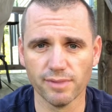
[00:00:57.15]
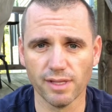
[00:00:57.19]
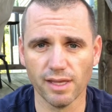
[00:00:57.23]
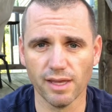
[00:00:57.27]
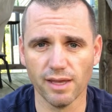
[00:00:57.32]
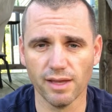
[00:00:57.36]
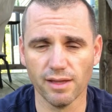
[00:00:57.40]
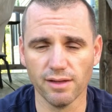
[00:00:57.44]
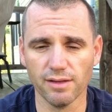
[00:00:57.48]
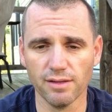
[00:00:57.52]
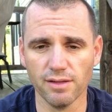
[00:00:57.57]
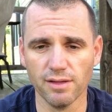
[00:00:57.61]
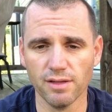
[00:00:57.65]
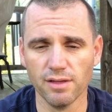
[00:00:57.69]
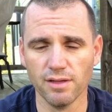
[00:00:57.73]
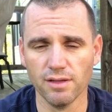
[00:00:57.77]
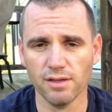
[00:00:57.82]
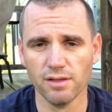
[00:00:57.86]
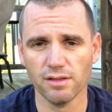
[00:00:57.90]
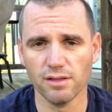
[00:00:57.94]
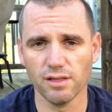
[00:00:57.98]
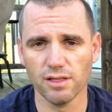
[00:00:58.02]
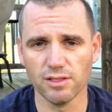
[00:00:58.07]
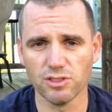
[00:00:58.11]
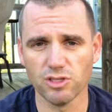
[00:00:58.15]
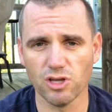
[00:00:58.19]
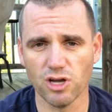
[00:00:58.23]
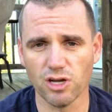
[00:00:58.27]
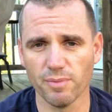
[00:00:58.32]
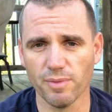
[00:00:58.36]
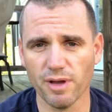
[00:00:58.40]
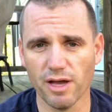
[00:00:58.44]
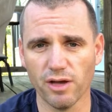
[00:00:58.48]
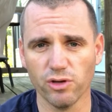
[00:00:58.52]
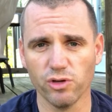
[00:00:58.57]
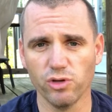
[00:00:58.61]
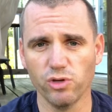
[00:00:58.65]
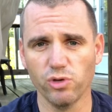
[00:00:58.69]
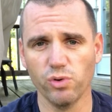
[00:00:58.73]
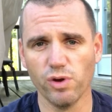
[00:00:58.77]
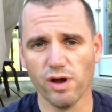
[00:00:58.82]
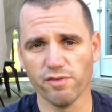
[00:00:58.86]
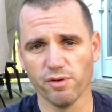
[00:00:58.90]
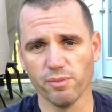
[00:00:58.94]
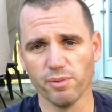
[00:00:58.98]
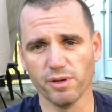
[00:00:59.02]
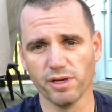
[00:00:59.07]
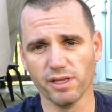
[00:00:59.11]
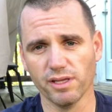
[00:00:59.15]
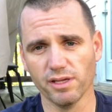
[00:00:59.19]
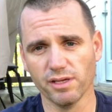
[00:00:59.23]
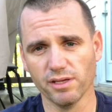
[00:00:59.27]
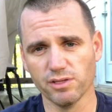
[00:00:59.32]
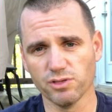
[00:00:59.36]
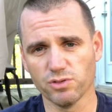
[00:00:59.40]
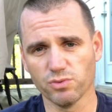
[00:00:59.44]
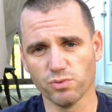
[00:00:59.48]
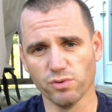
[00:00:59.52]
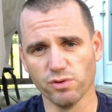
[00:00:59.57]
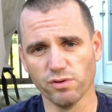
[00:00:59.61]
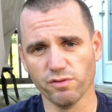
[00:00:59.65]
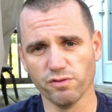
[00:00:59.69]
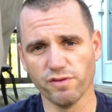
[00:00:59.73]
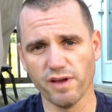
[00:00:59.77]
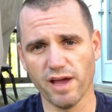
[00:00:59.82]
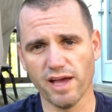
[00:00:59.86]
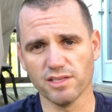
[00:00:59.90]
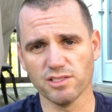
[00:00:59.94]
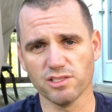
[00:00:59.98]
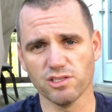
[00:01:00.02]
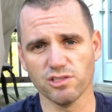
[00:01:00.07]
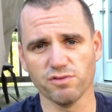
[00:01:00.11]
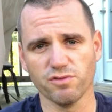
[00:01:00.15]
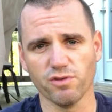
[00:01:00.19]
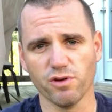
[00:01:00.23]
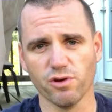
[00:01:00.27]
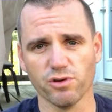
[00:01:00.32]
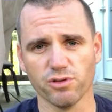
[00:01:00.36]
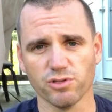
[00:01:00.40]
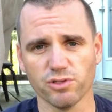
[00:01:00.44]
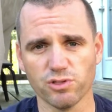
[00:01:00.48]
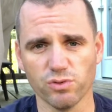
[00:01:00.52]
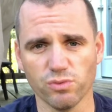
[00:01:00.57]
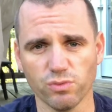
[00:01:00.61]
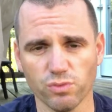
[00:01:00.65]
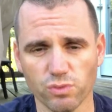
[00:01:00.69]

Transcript: And let's talk about who everybody is real fast as far as the